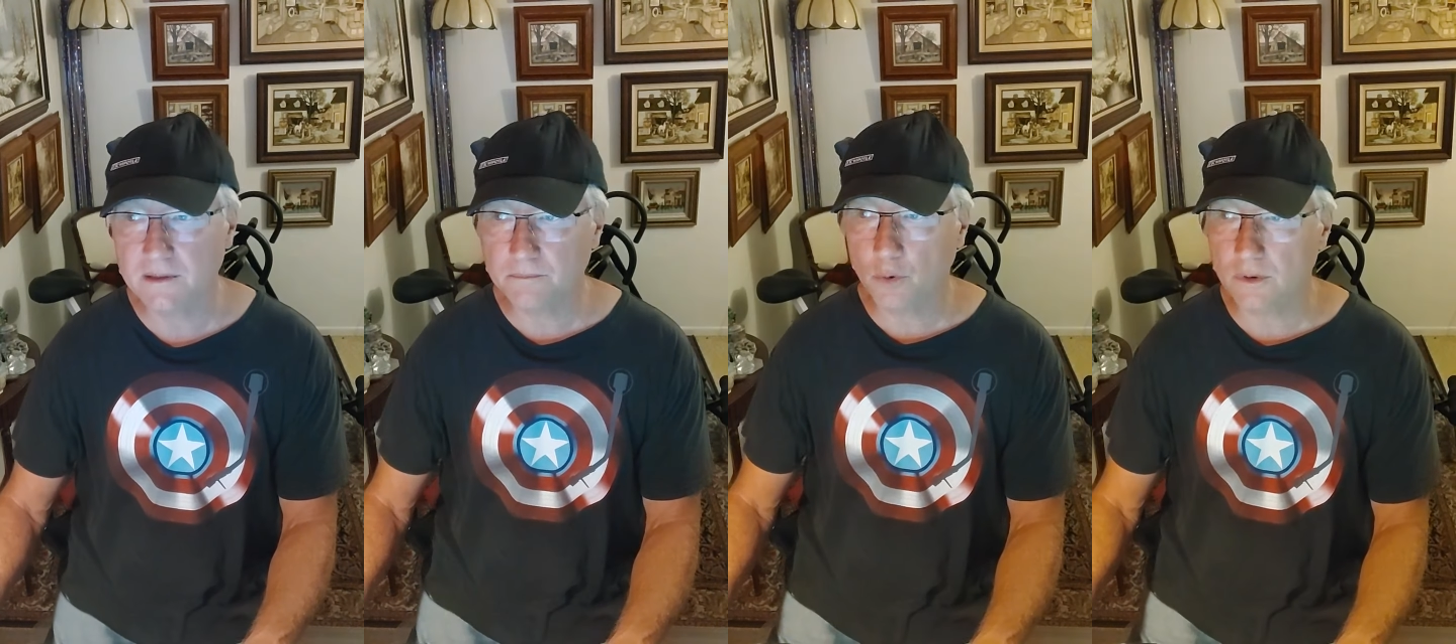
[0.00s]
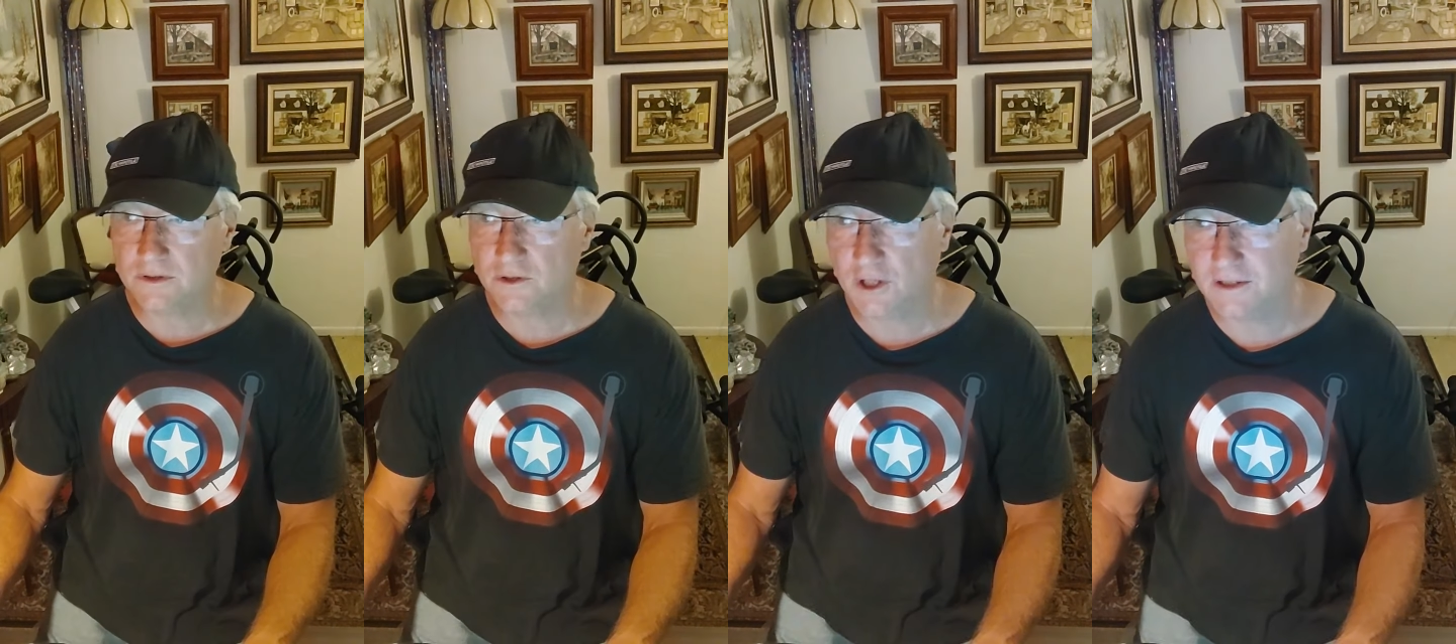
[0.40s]

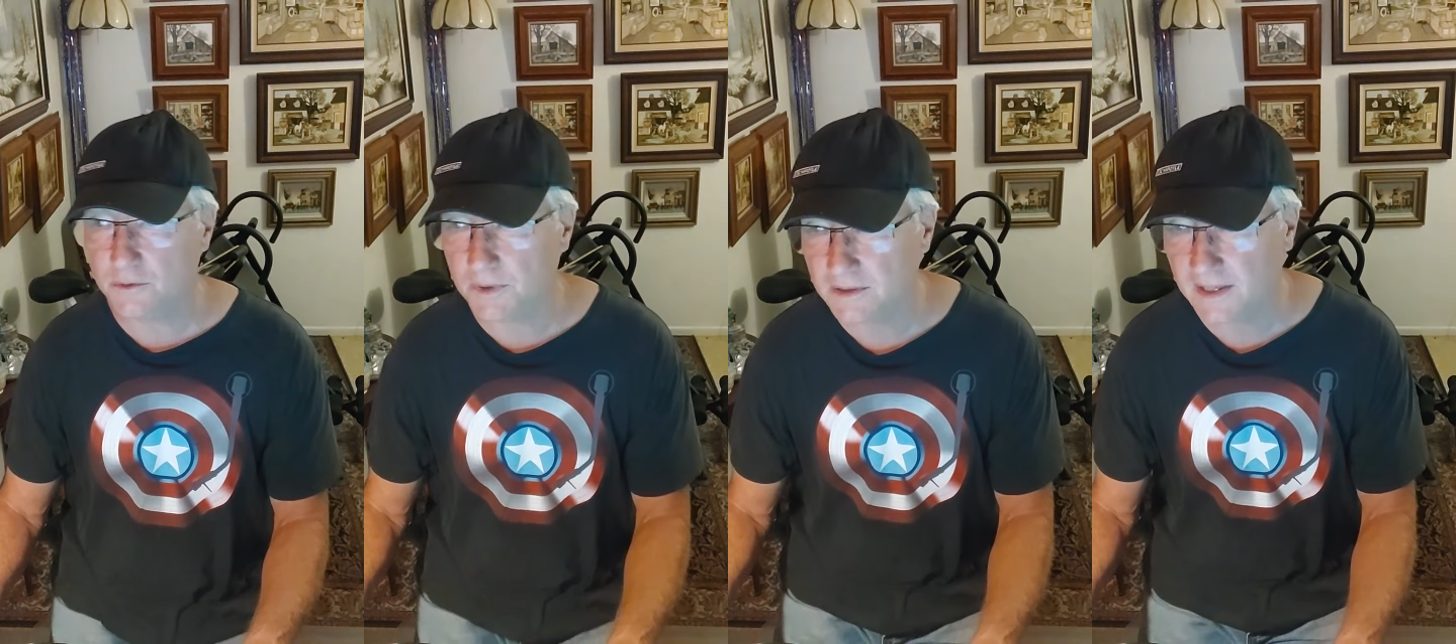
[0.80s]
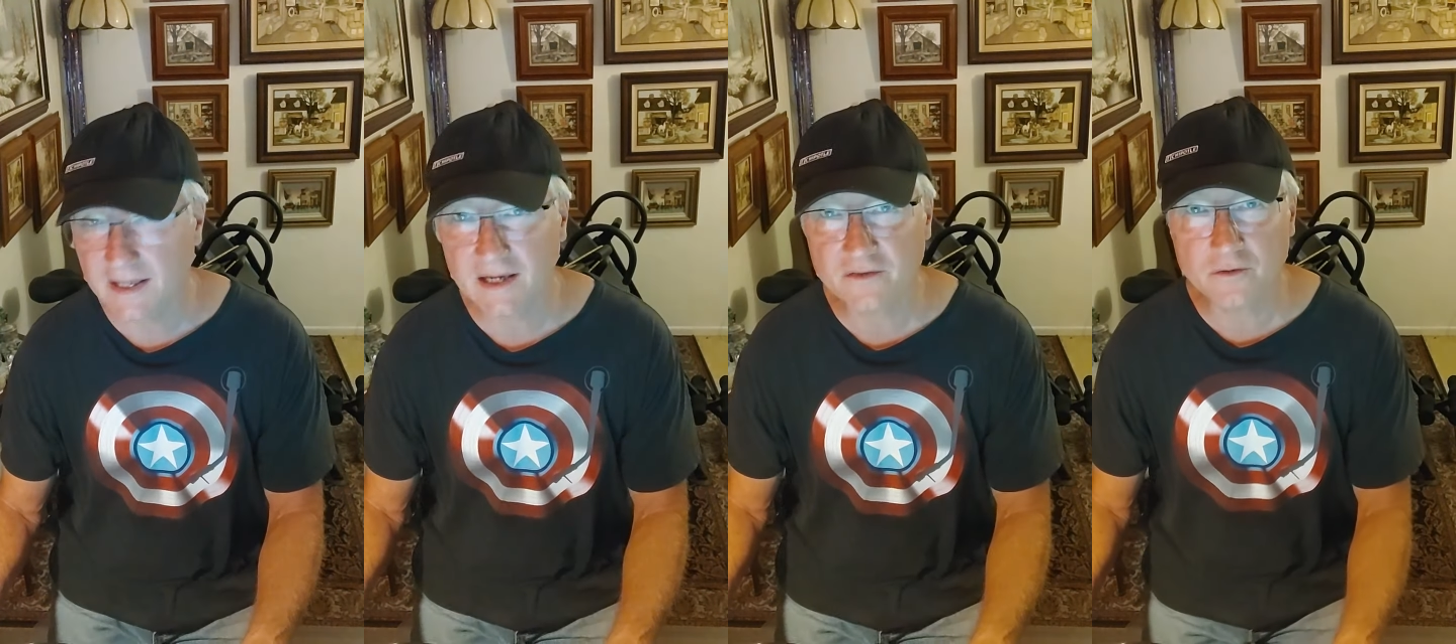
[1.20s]
important judgment
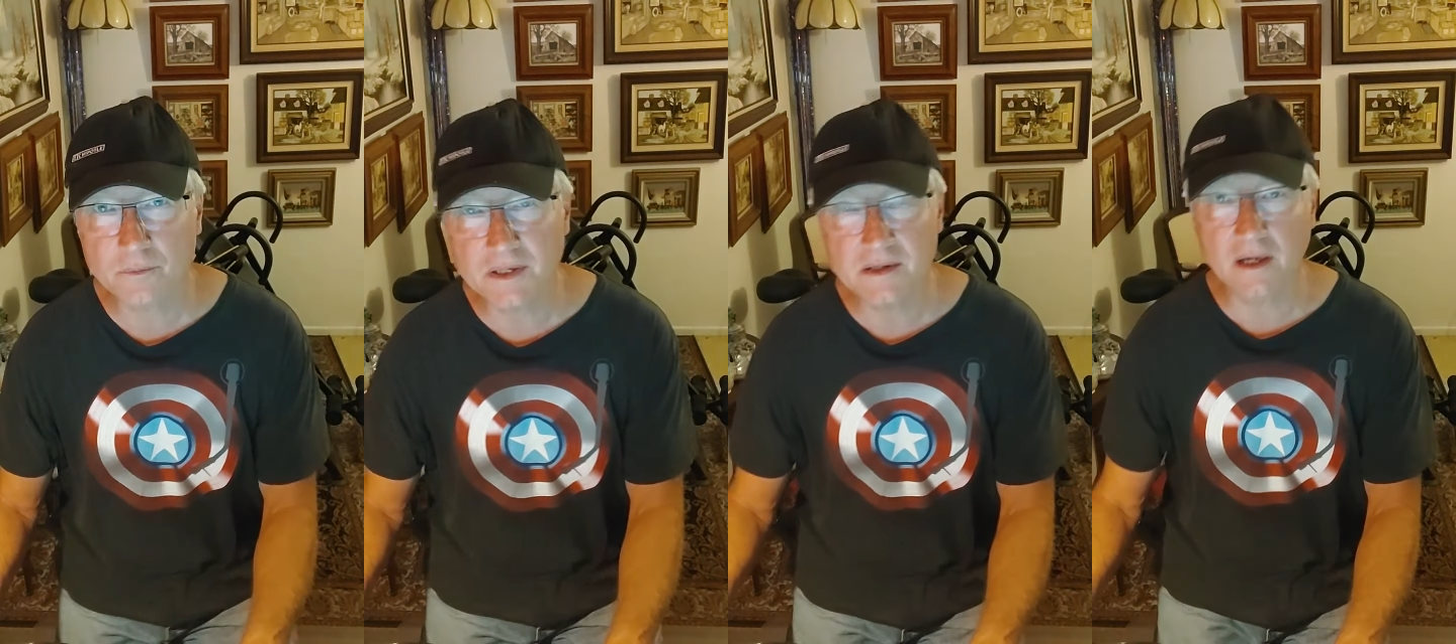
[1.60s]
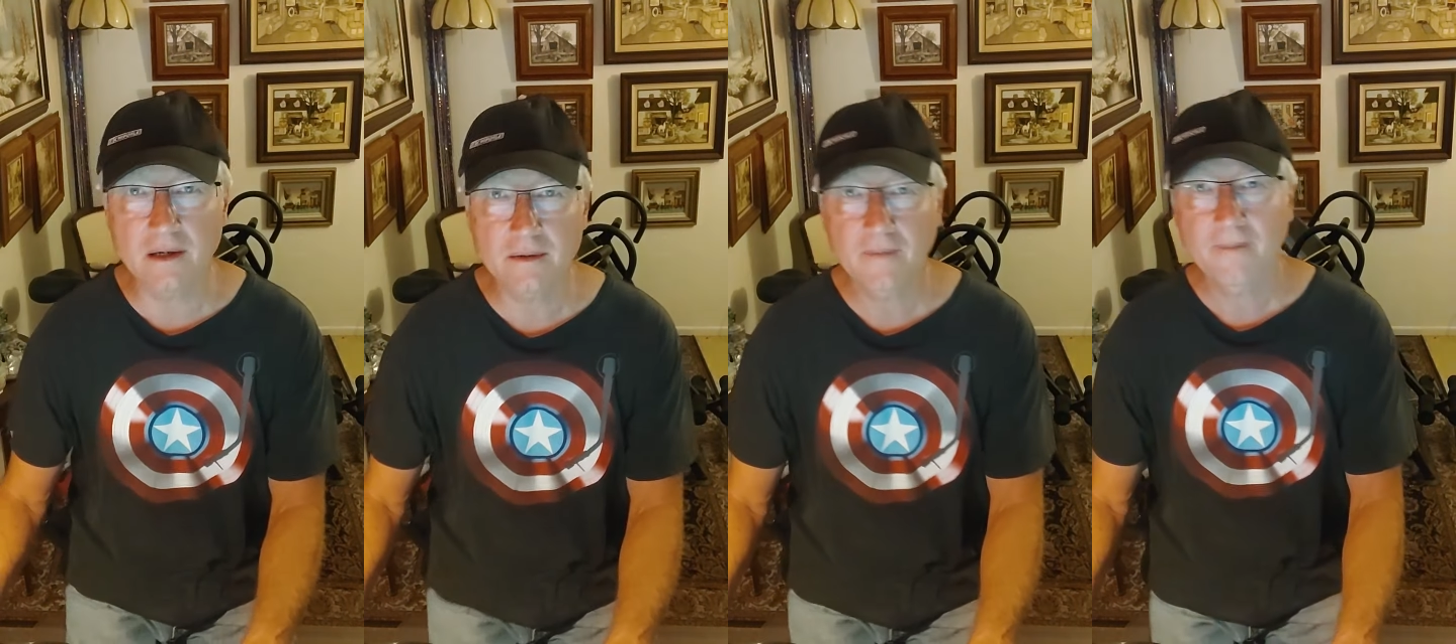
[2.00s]
that has to be done.